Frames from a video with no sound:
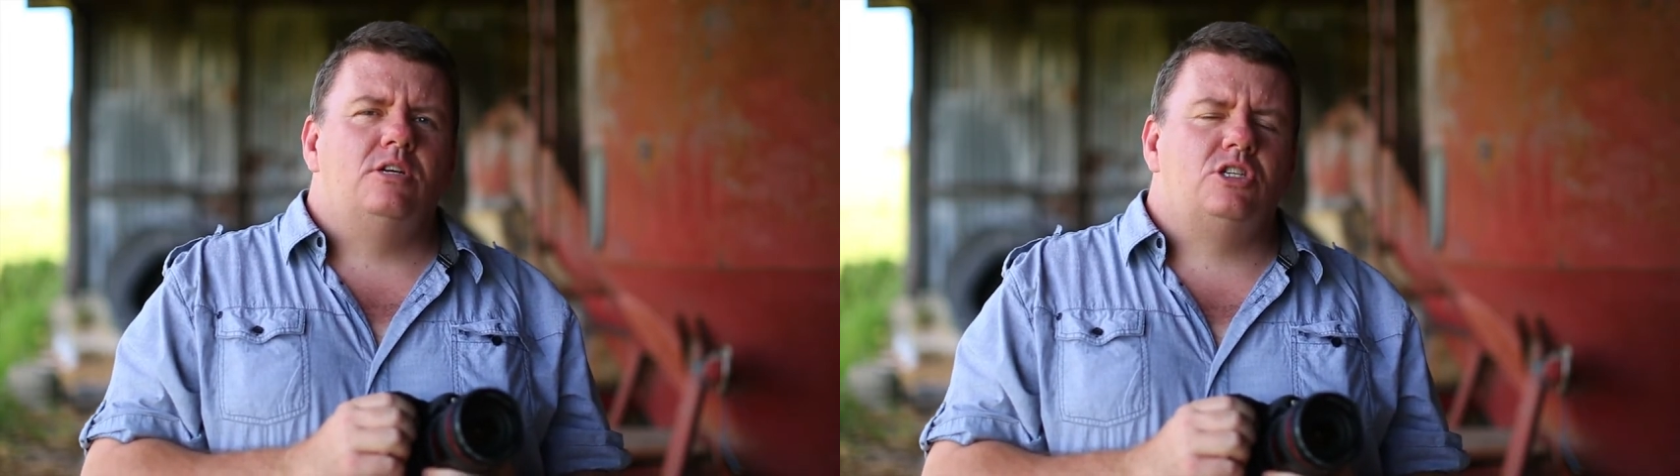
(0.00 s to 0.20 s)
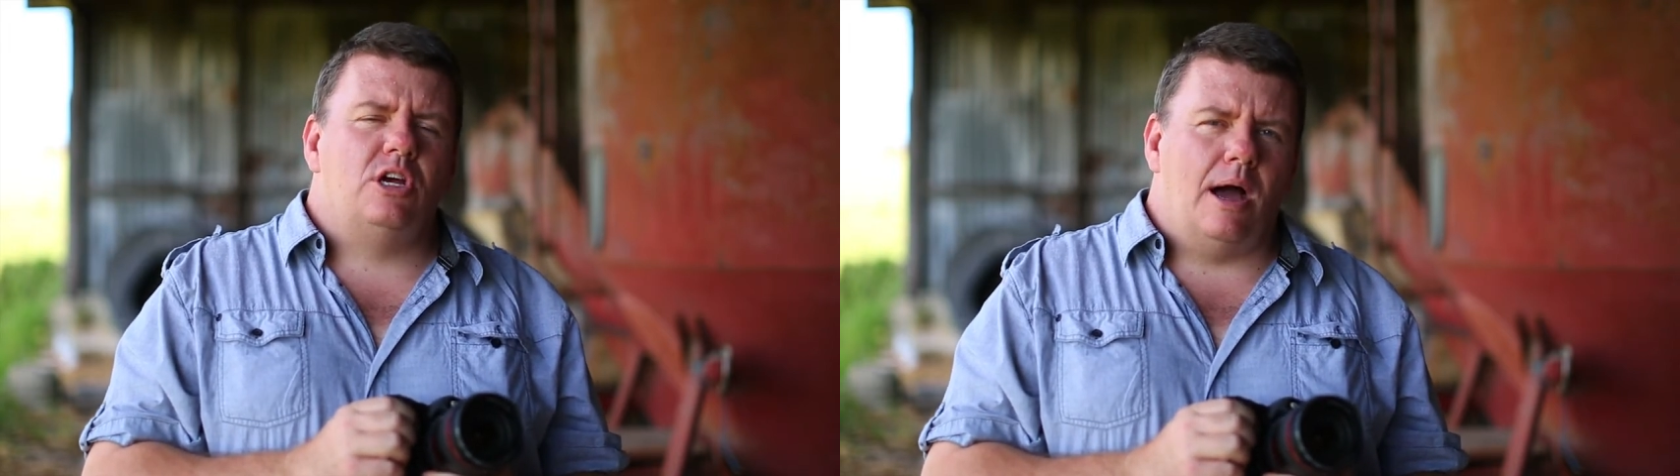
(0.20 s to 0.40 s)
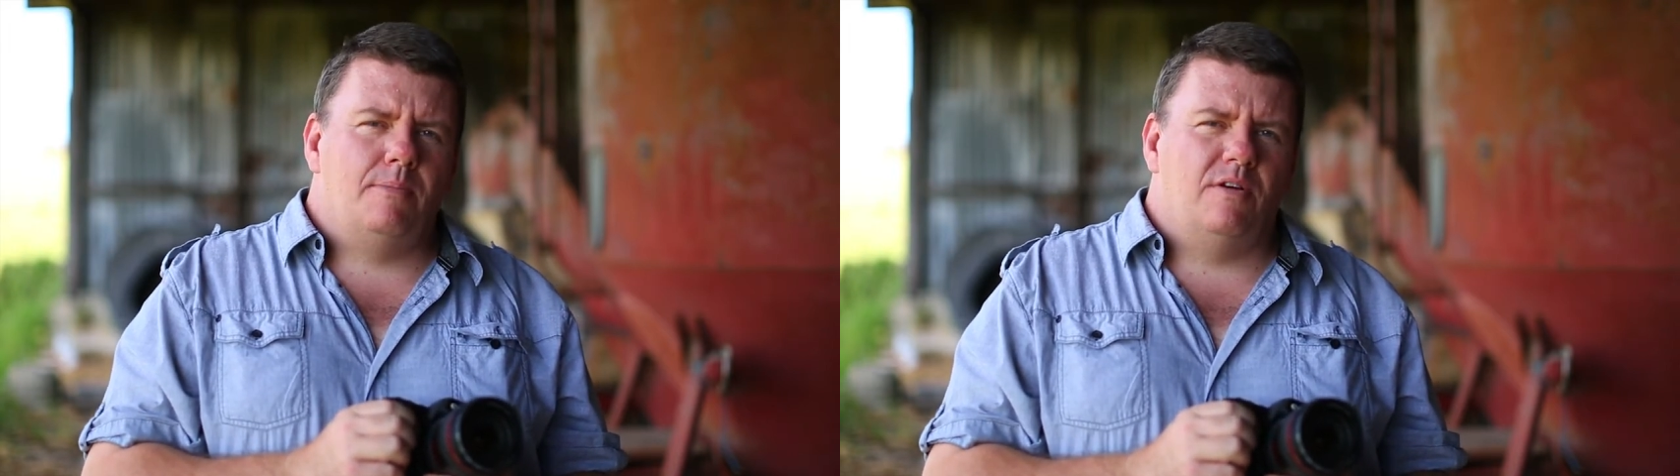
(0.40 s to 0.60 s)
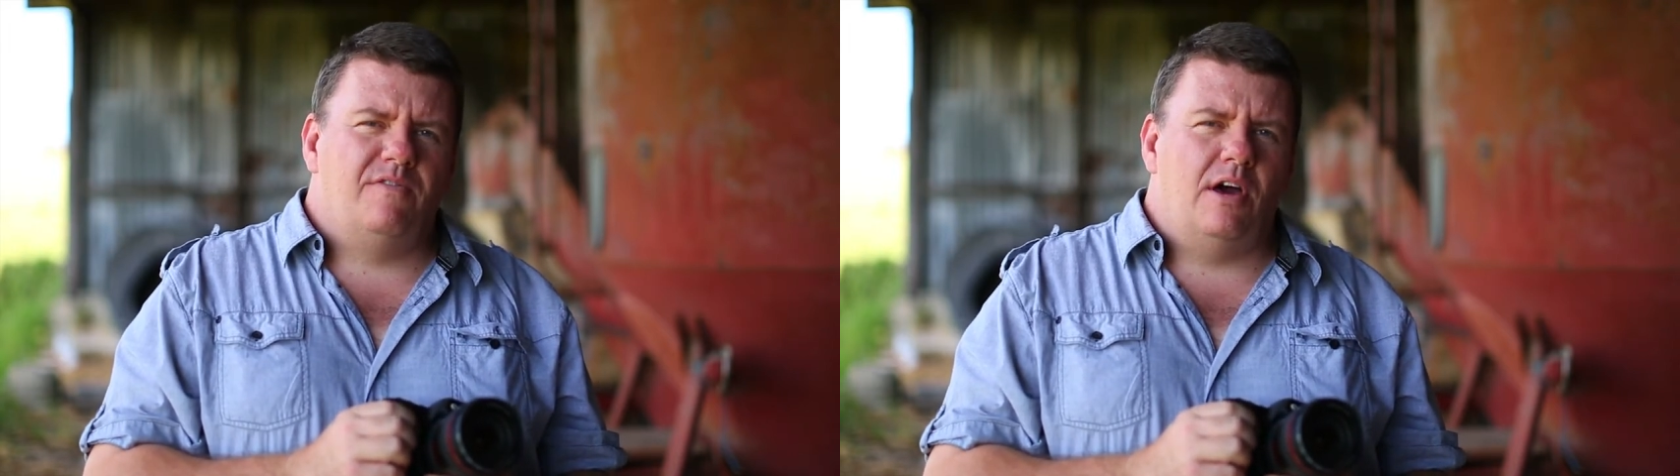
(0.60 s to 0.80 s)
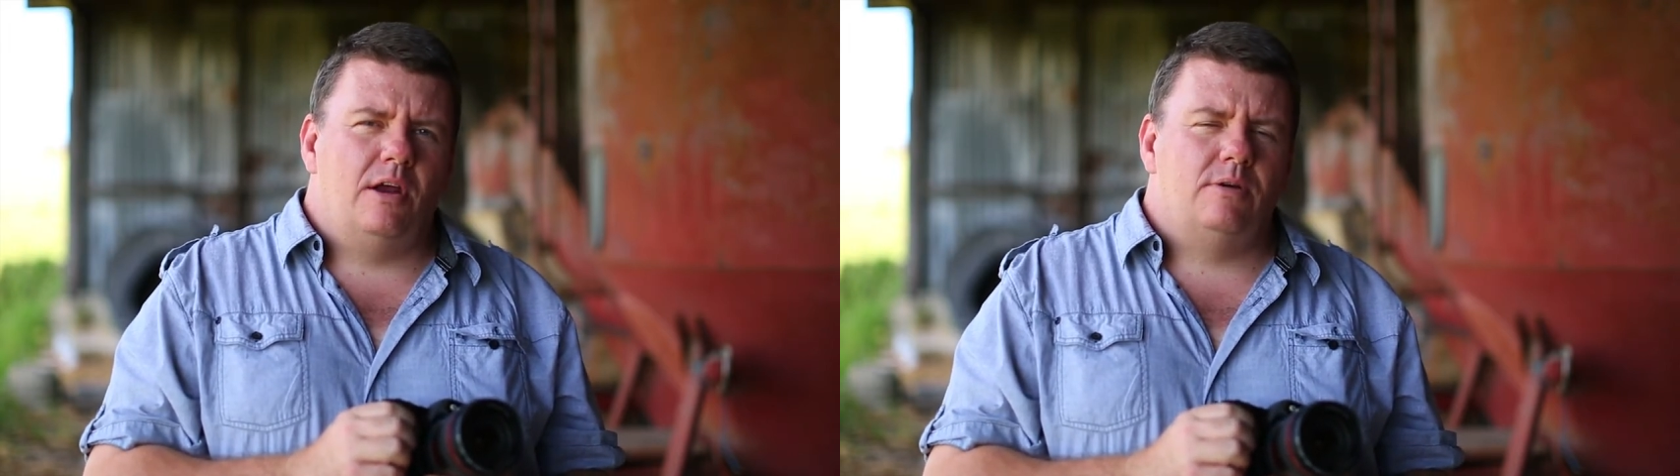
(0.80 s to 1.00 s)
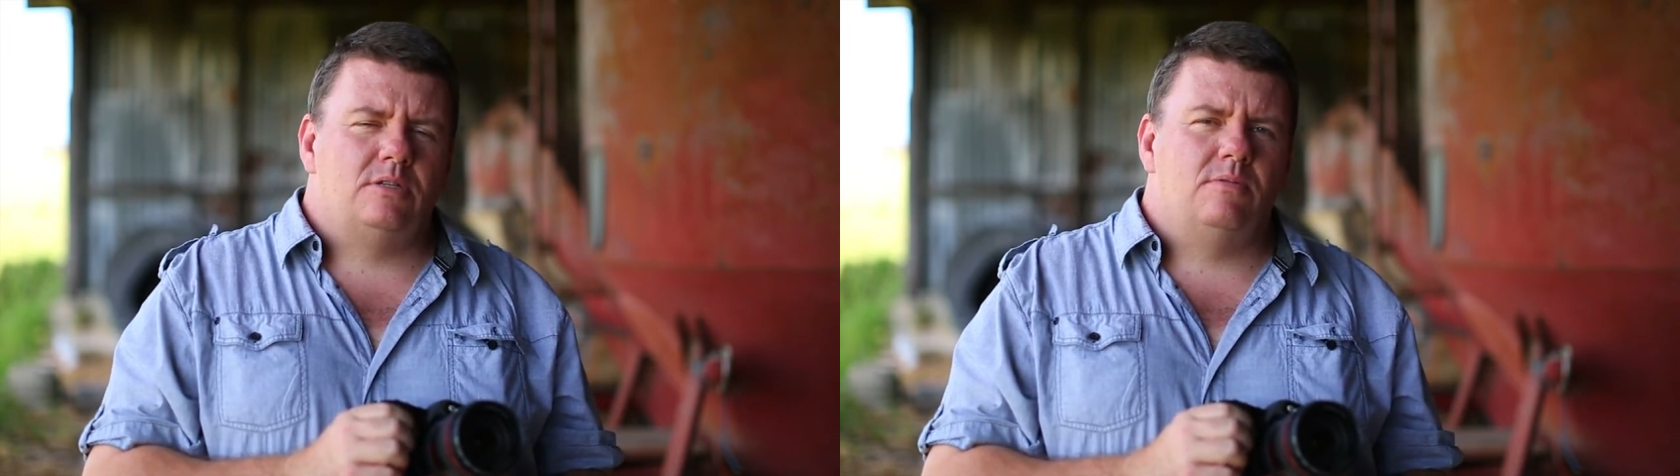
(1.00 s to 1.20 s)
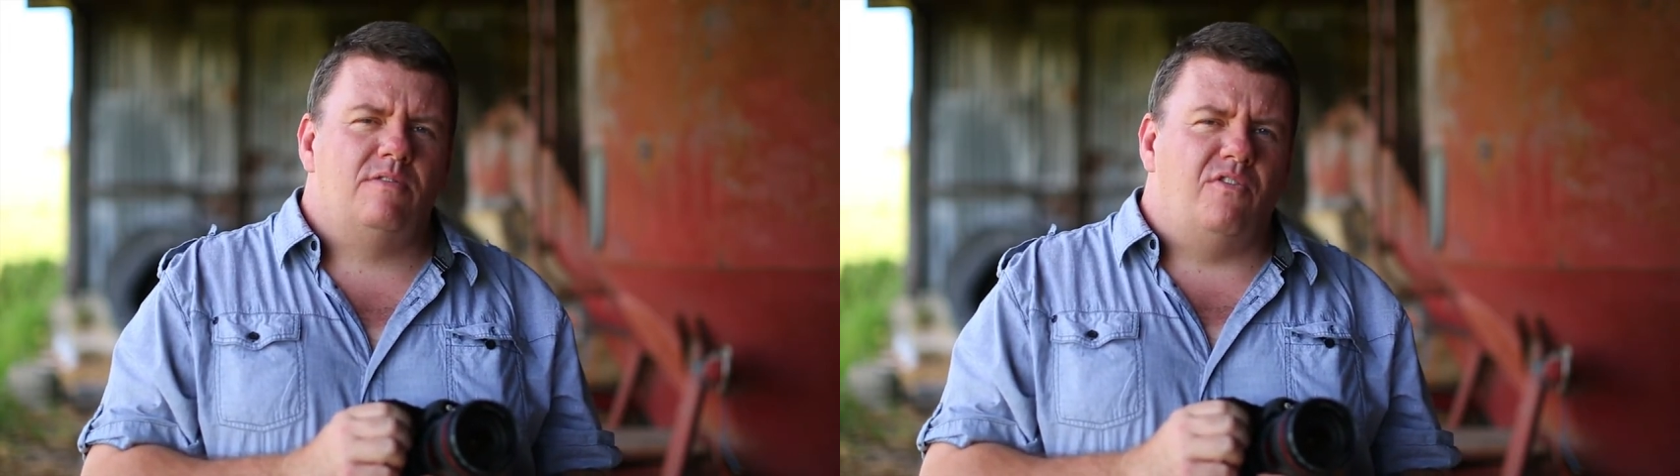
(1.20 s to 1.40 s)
sharp your photo is from the